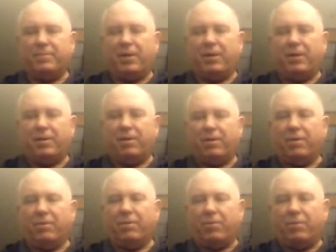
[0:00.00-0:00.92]
And
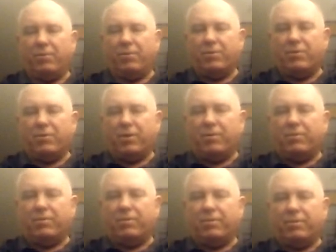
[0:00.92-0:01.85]
I want to reach out
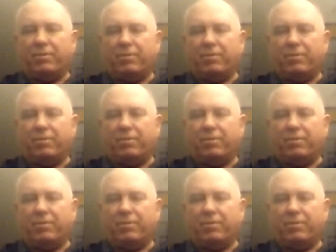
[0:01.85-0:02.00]
to her.